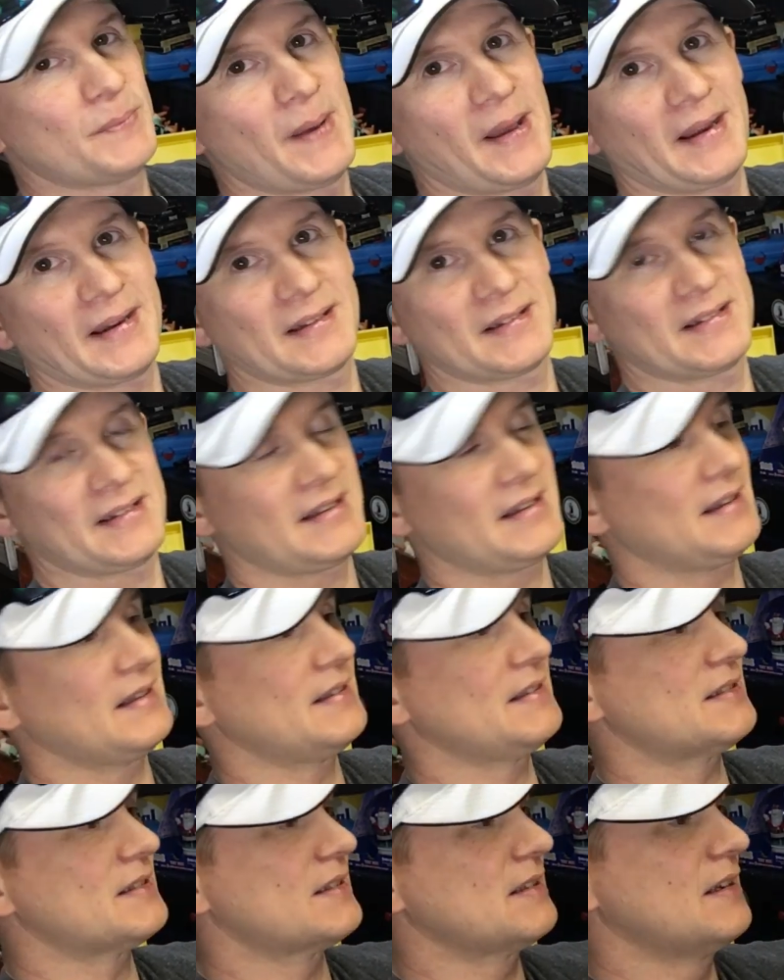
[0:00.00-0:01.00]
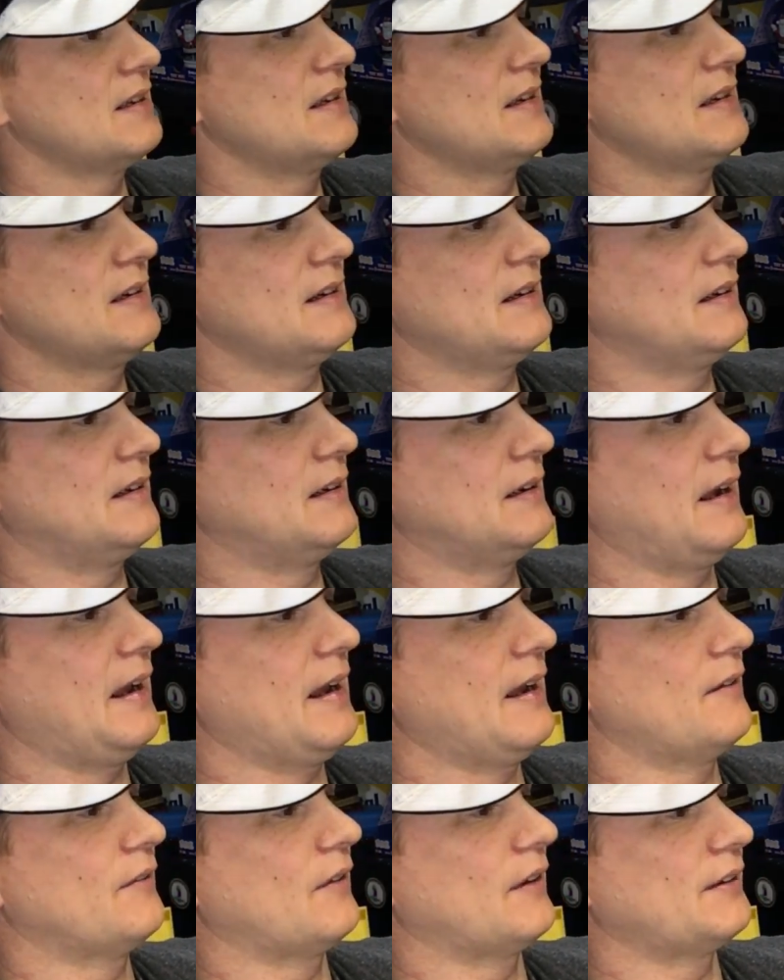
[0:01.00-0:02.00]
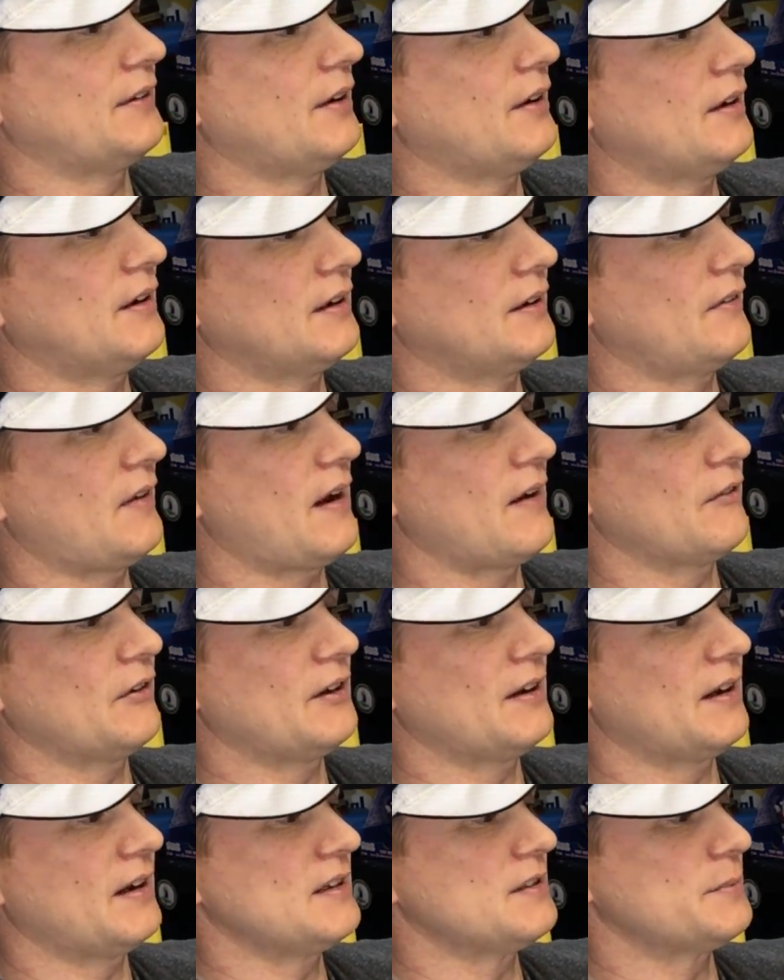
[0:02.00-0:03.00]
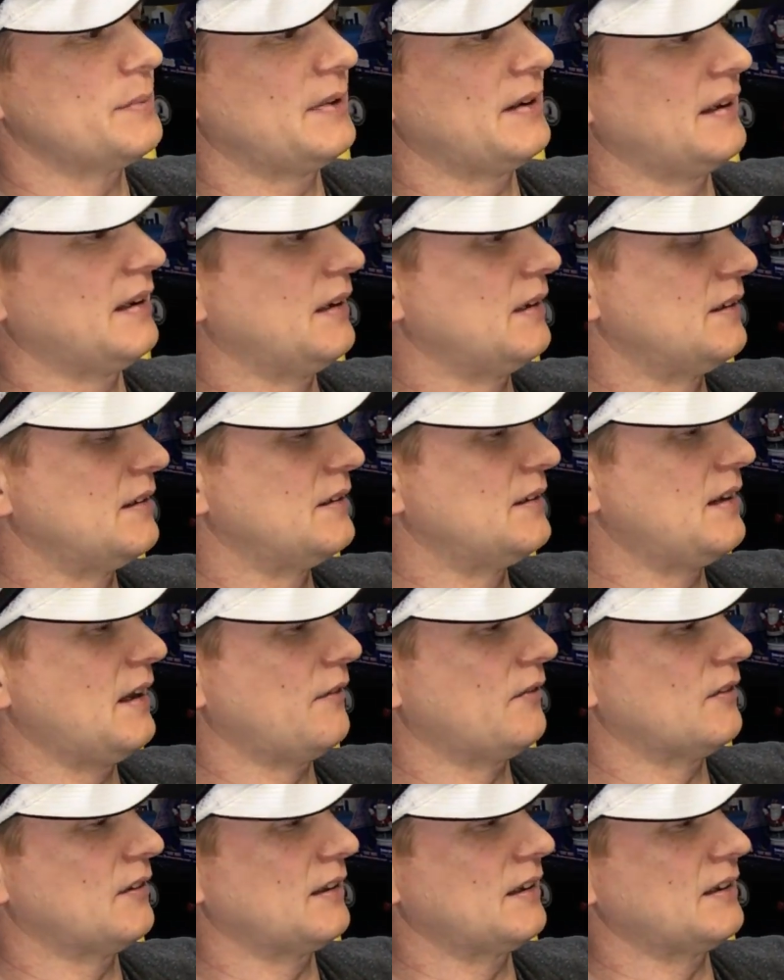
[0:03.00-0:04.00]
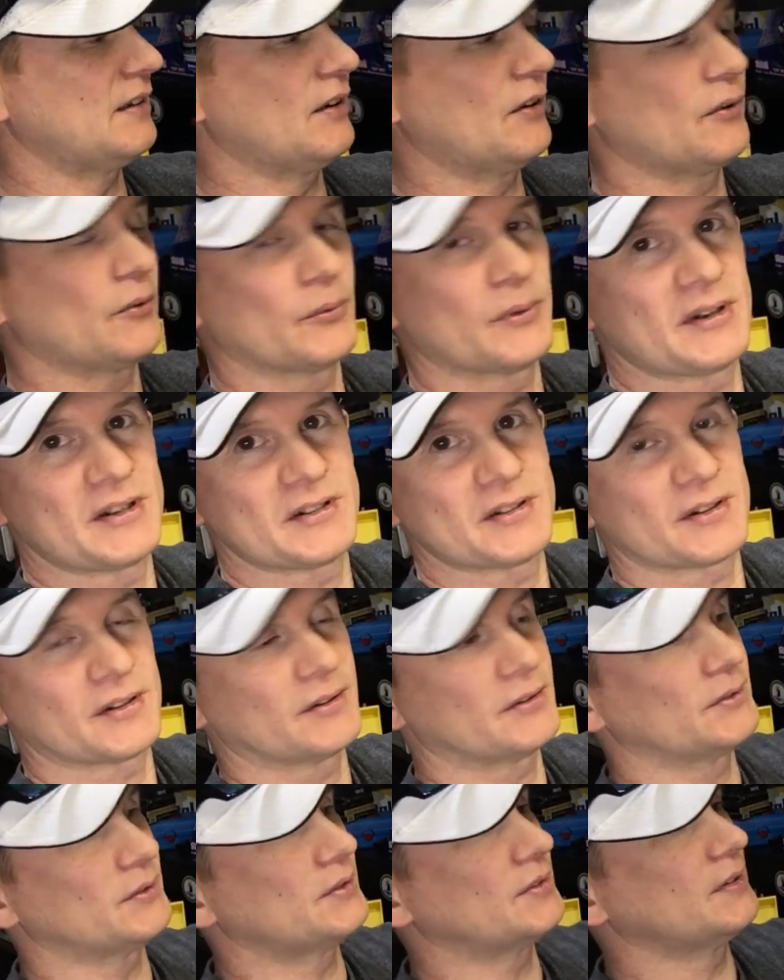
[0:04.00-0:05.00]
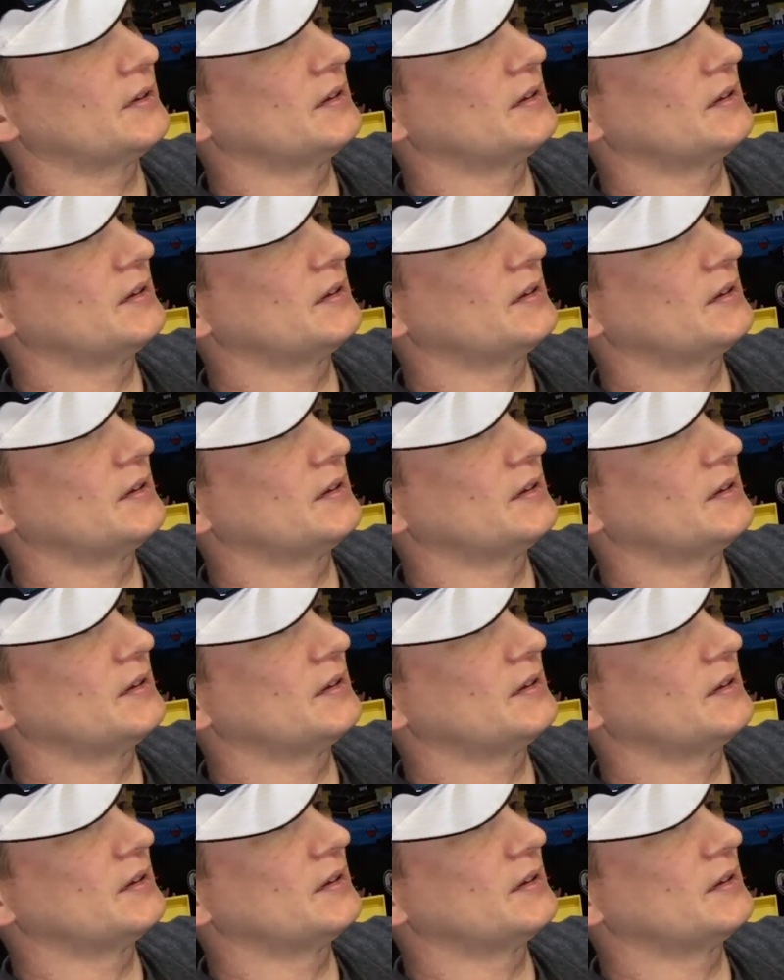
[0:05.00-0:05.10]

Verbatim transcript: magazines uh, have a ton of advertisement and definitely don't reach those